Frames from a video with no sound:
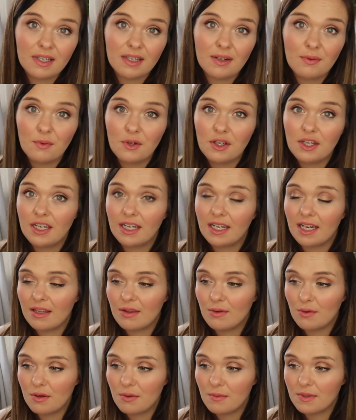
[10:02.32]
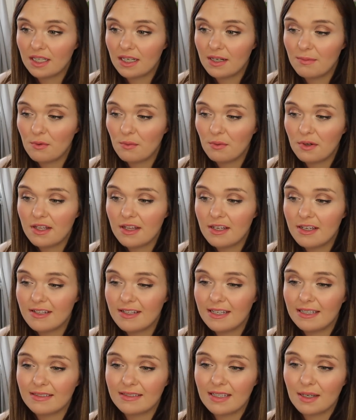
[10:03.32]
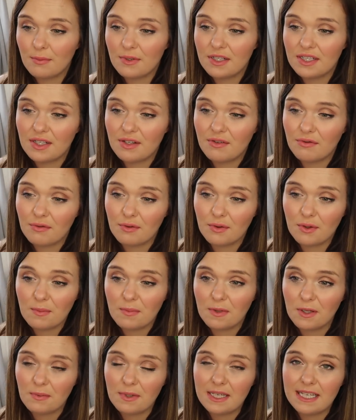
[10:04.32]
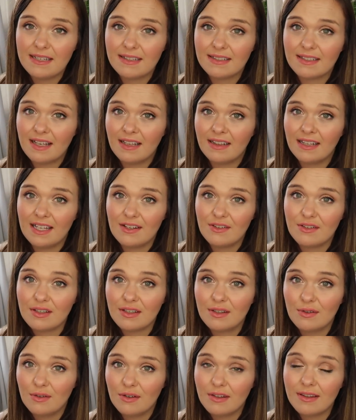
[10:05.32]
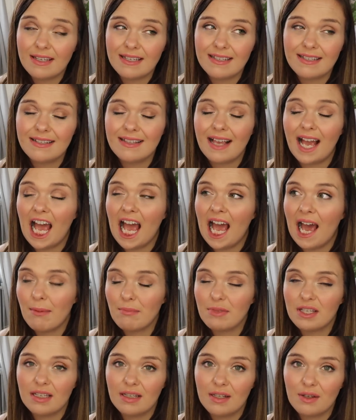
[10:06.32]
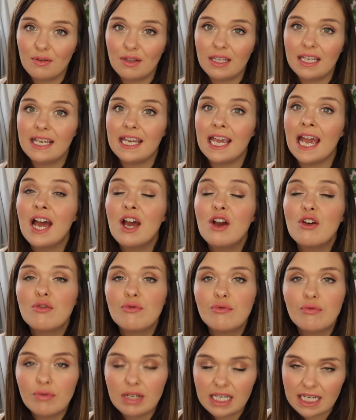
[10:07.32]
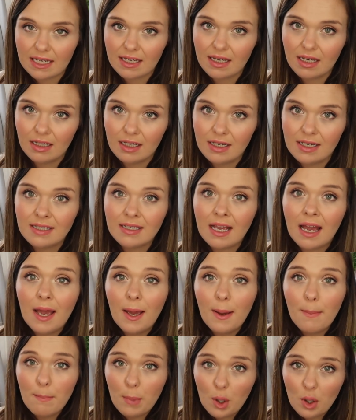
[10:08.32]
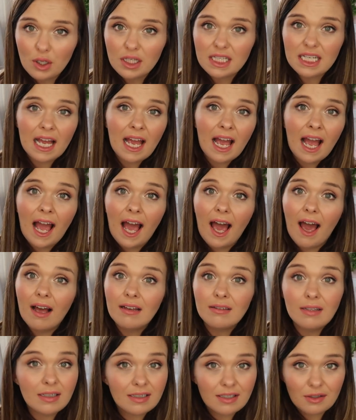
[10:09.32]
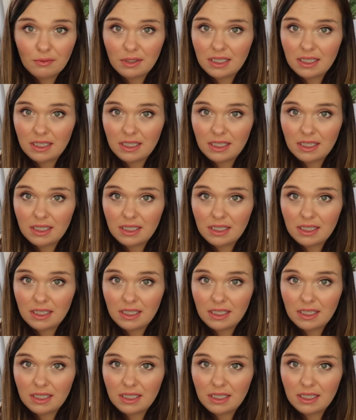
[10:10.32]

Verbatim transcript: was going to work. I thought it was going to be one of those things that I went to for a couple of weeks and then just thought, this is absolutely ridiculous. But I lost